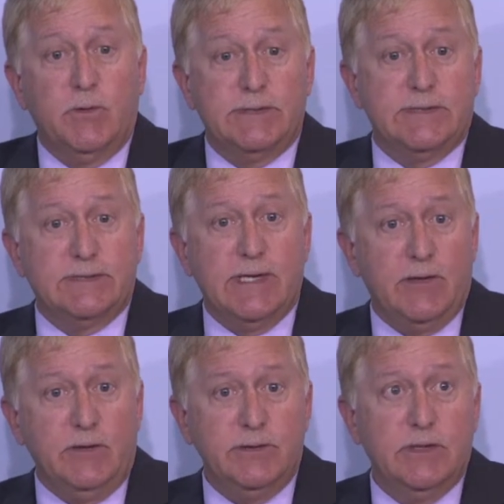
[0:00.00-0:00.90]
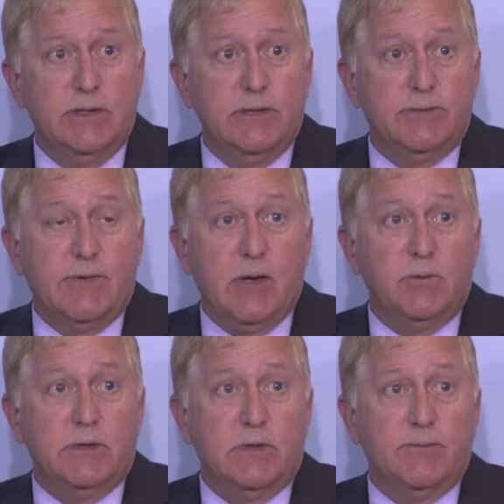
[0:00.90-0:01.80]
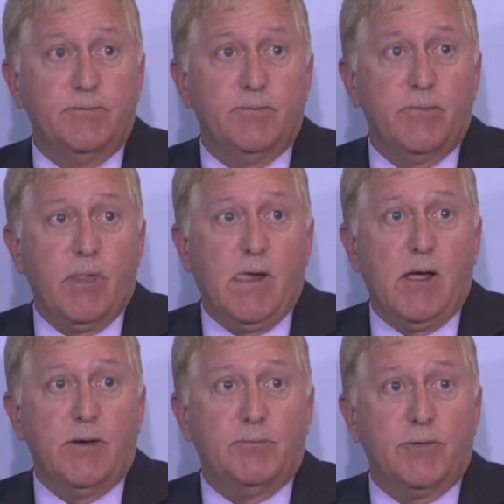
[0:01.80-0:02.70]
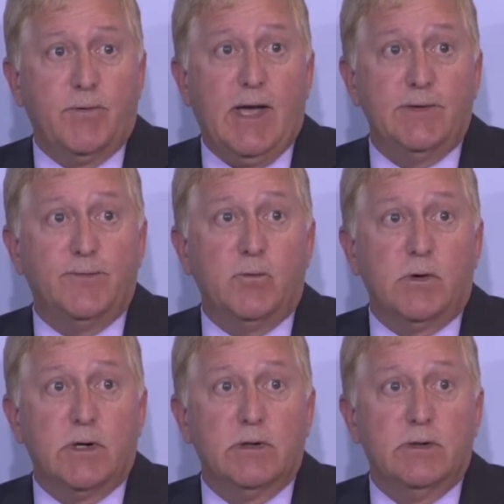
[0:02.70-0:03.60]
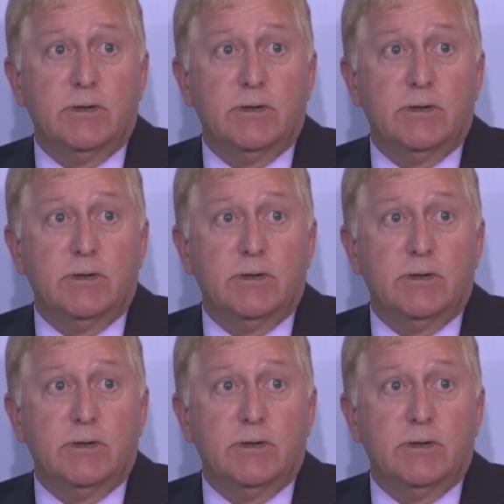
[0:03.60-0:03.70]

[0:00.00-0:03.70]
once it's settled that will provide for